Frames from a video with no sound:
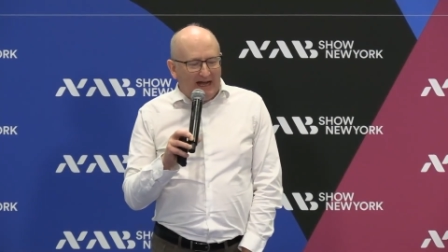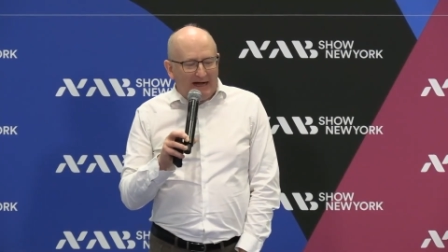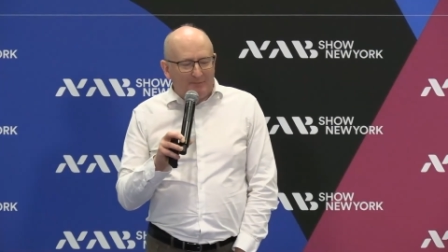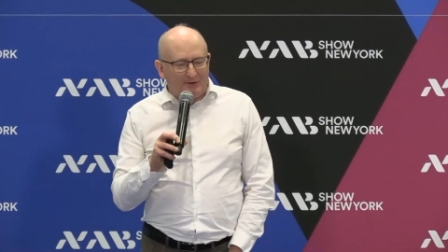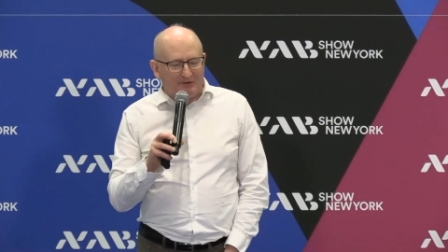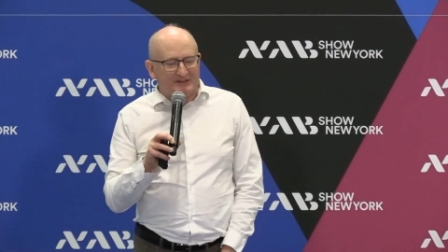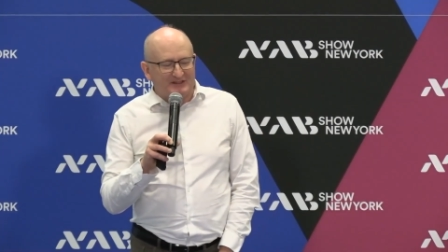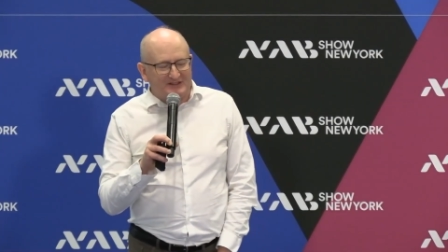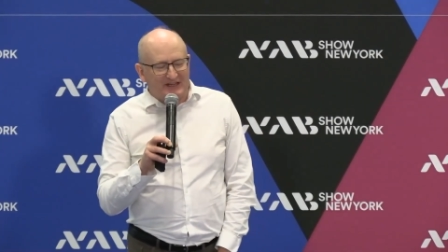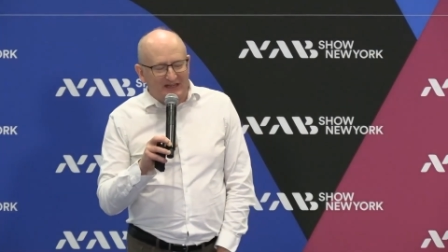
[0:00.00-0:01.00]
There
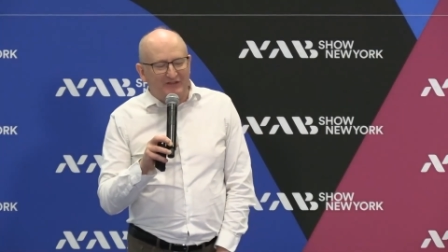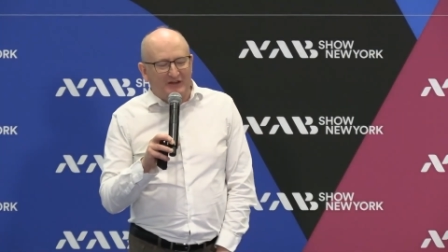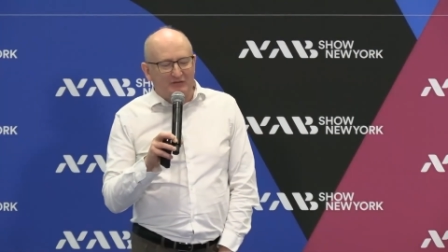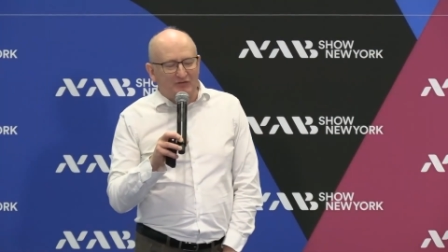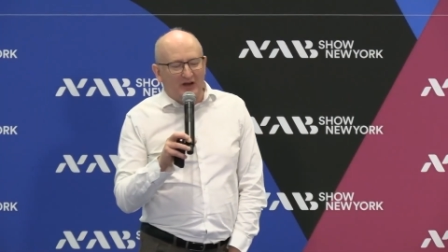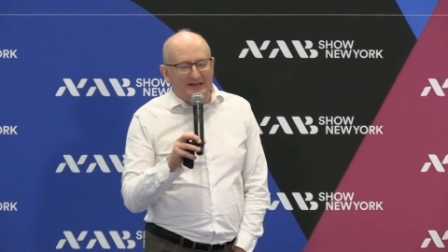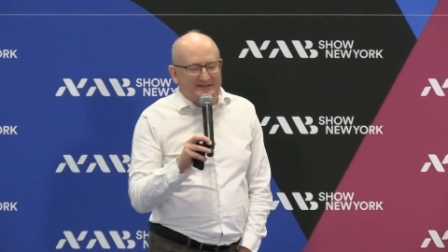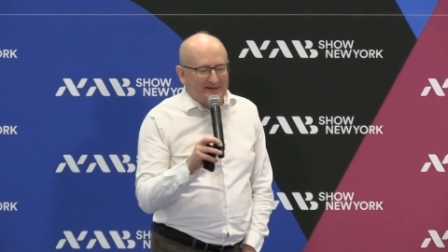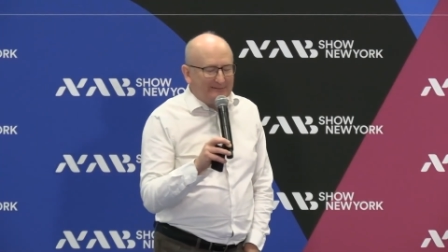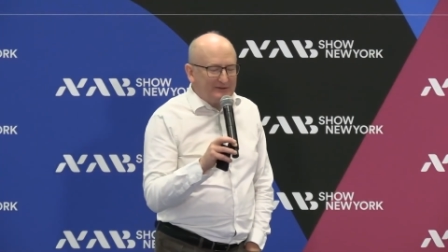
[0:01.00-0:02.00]
is a significant
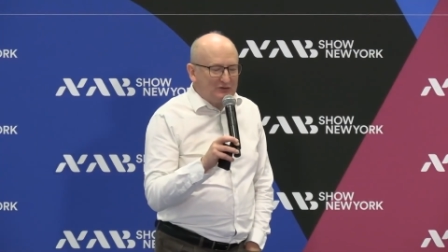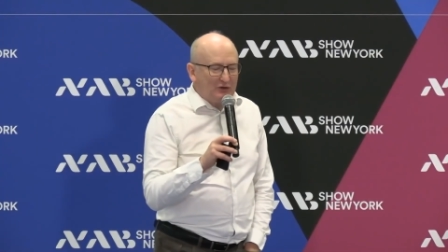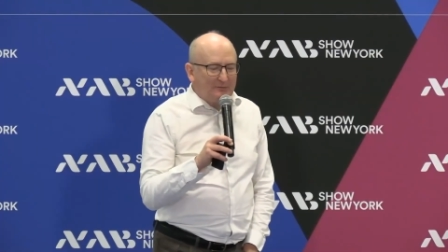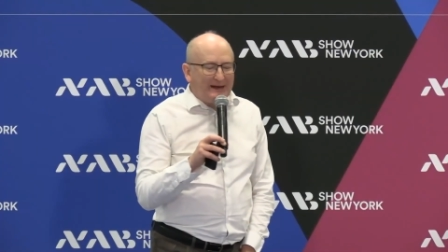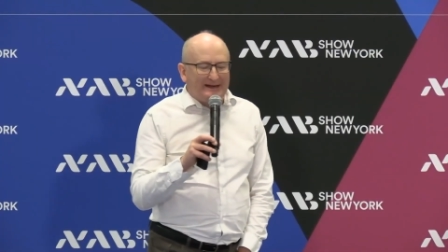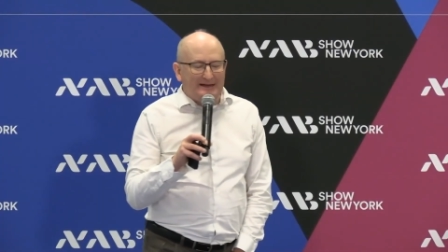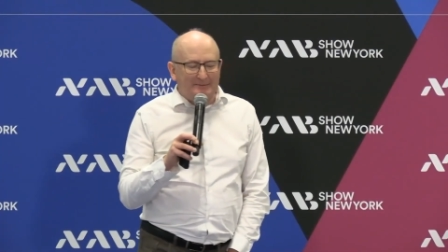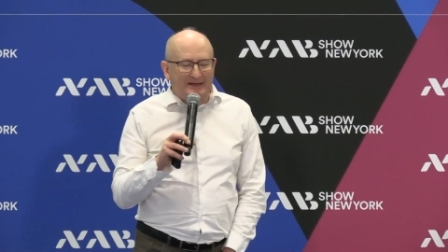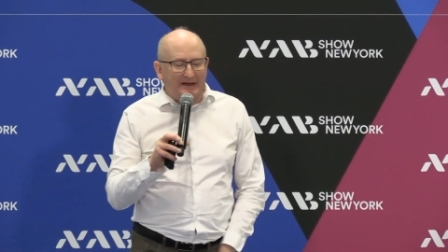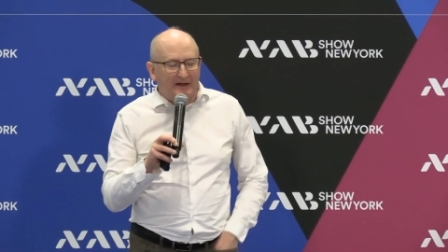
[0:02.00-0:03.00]
rise, and I'm going to talk about it
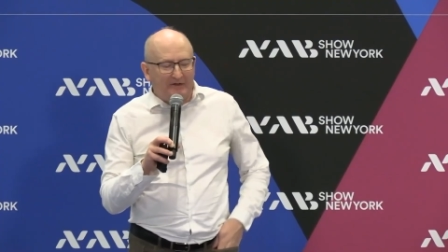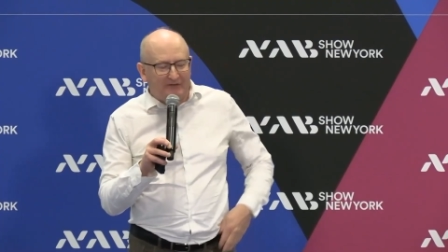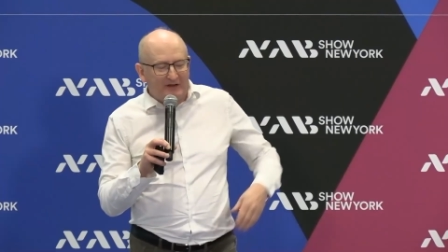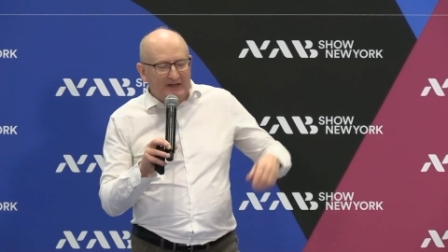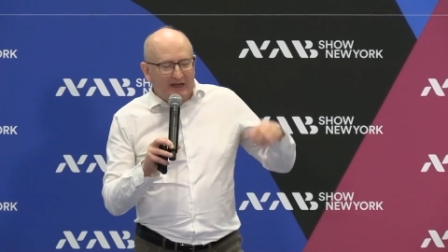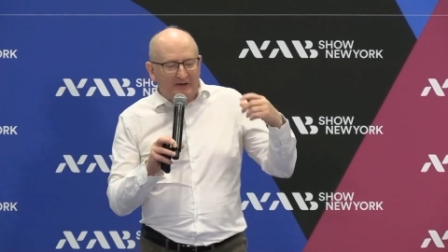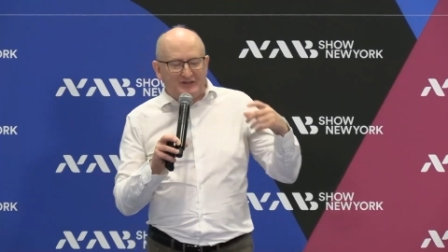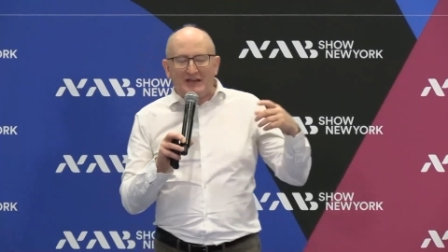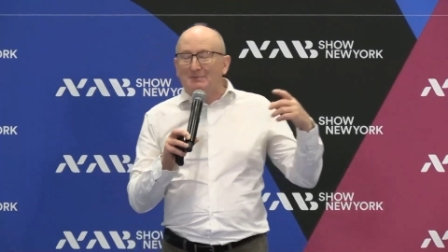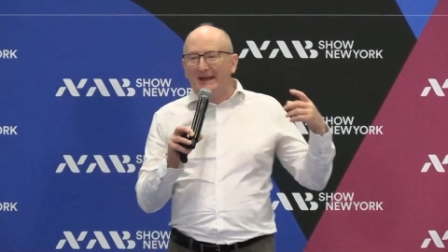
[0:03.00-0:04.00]
in a minute, of
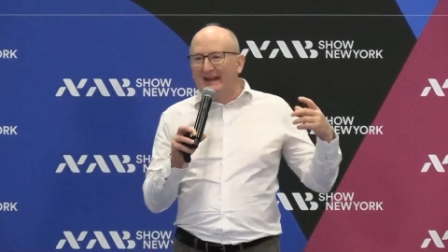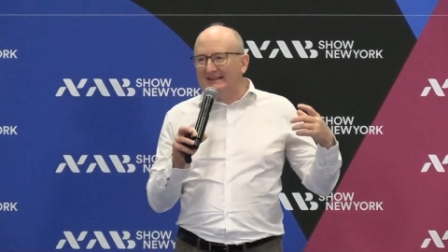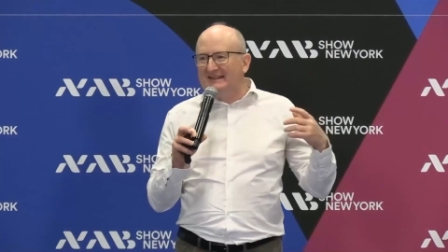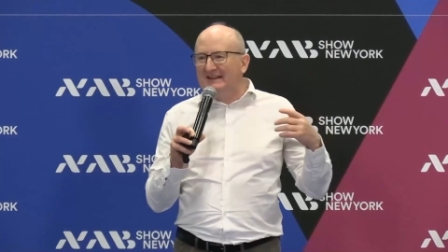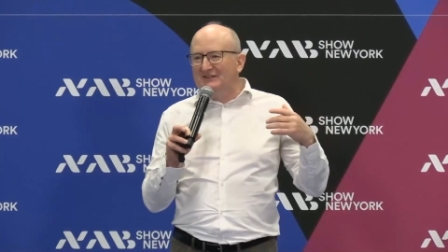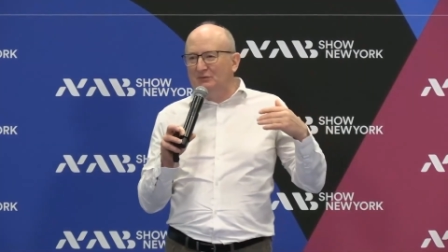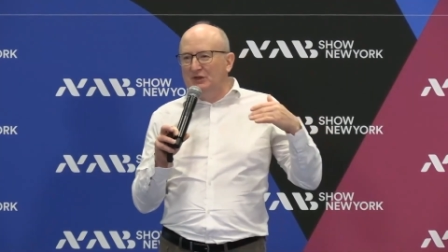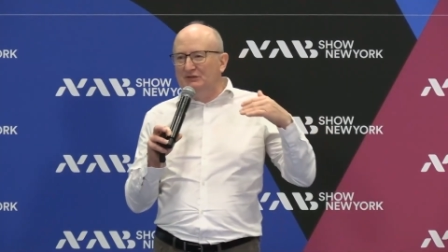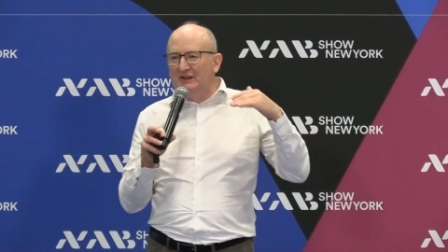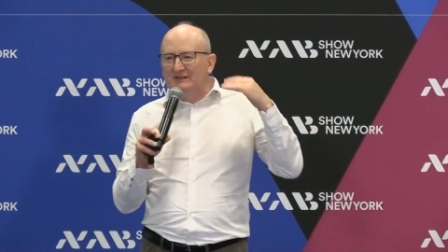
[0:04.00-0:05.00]
JPEG XS
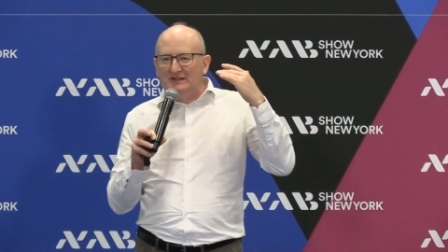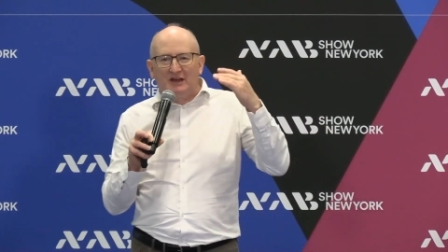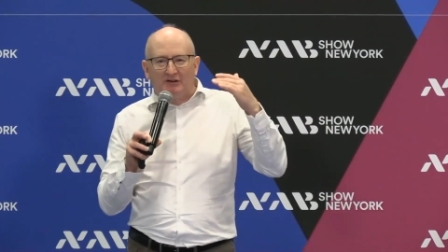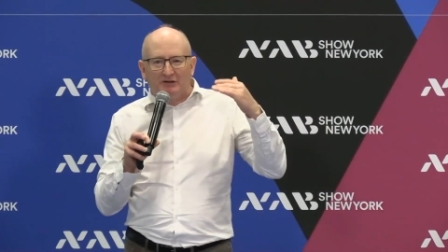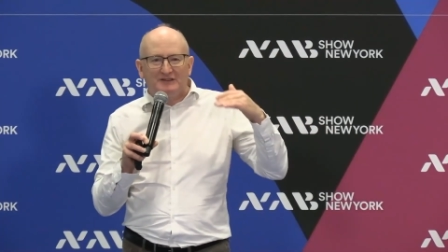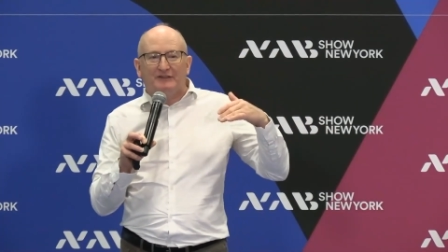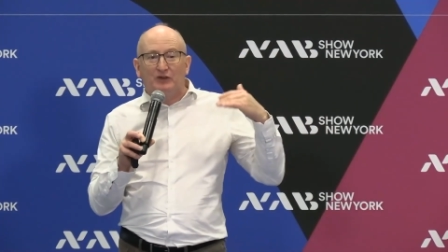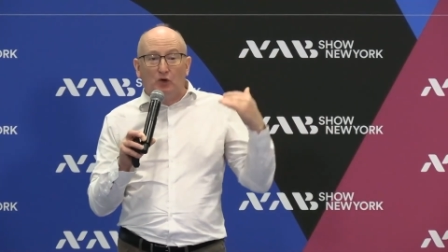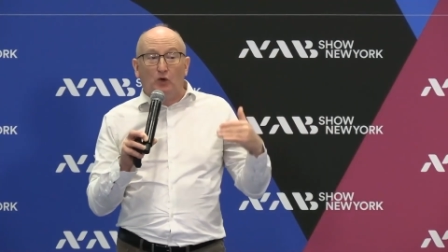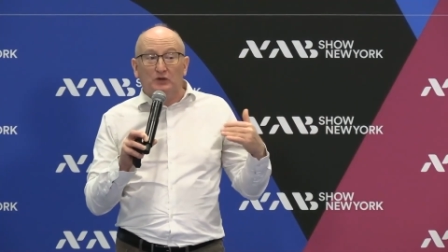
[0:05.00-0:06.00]
using
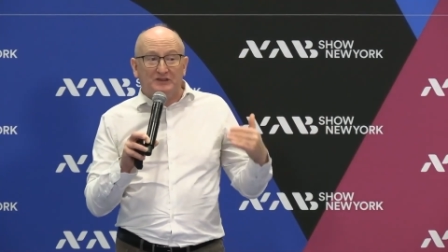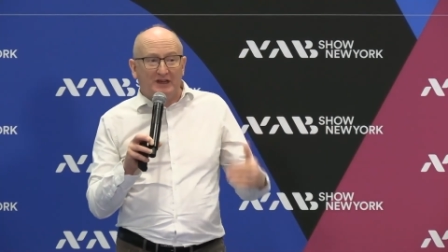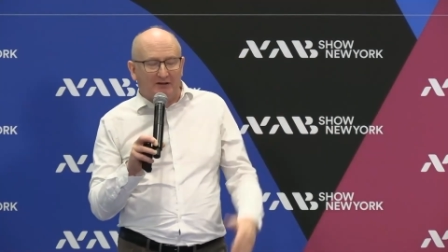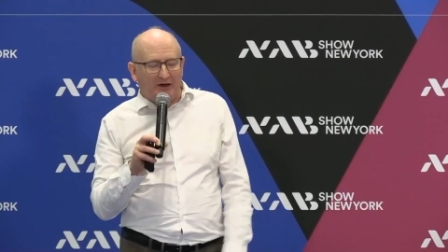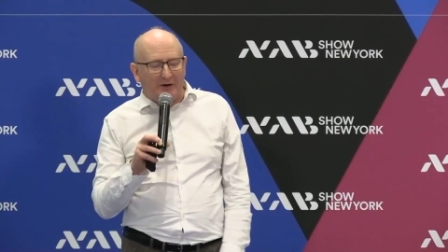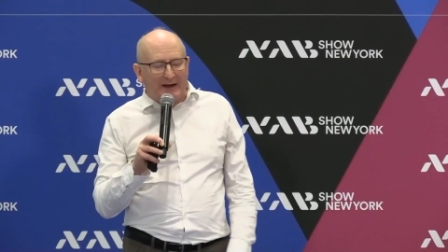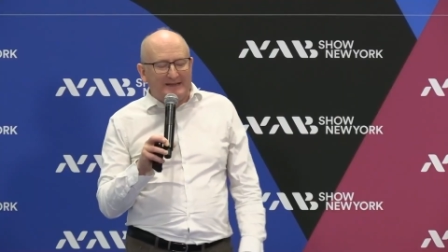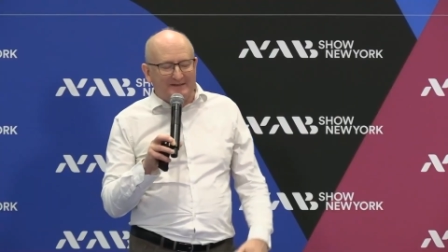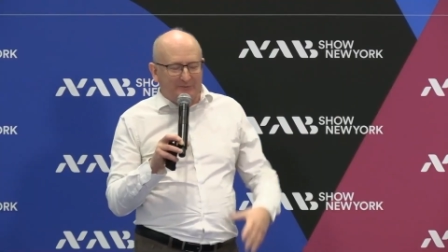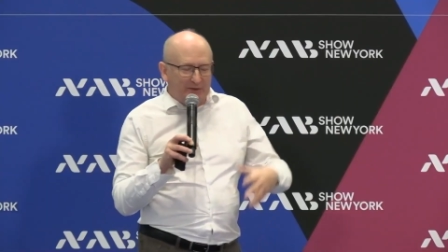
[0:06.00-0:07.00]
TR07 or
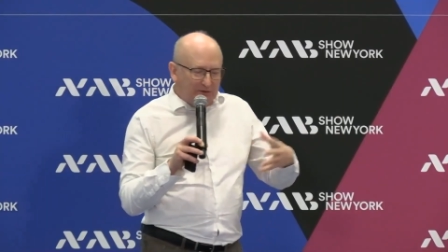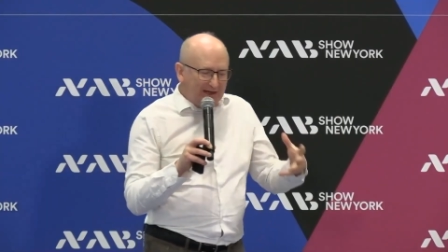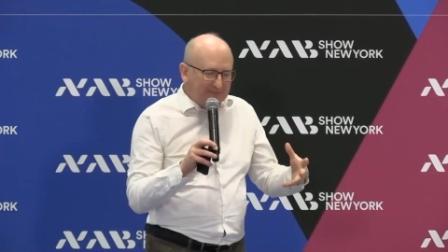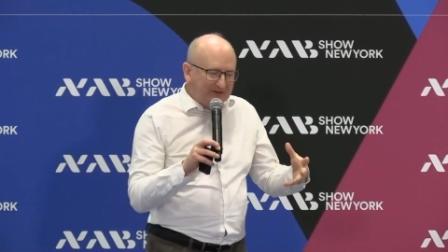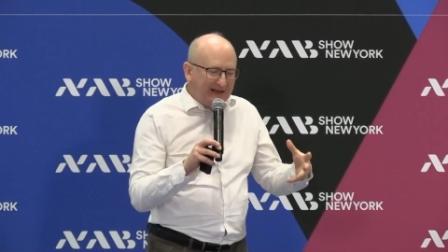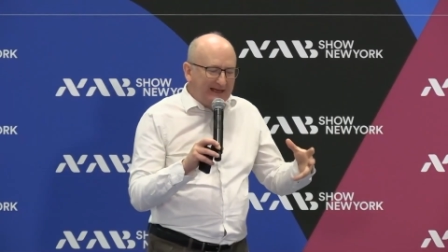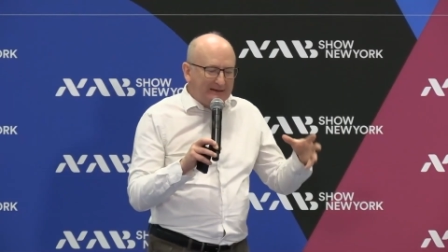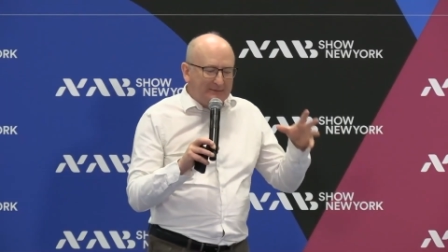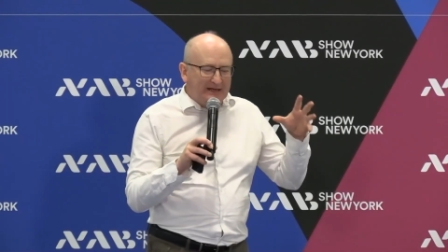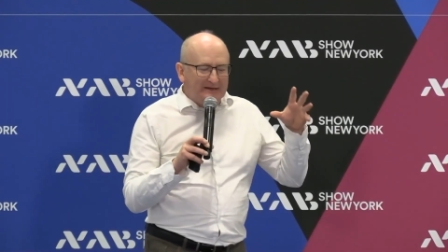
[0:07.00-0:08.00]
TR08. We'll come to that
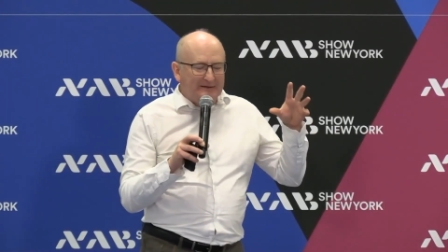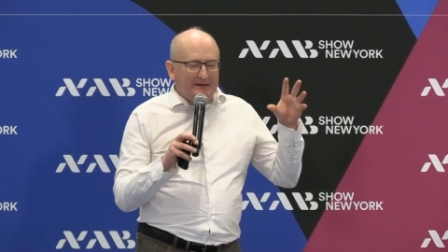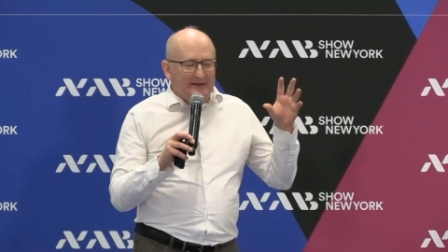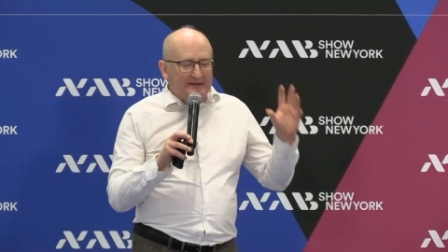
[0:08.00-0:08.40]
in a minute.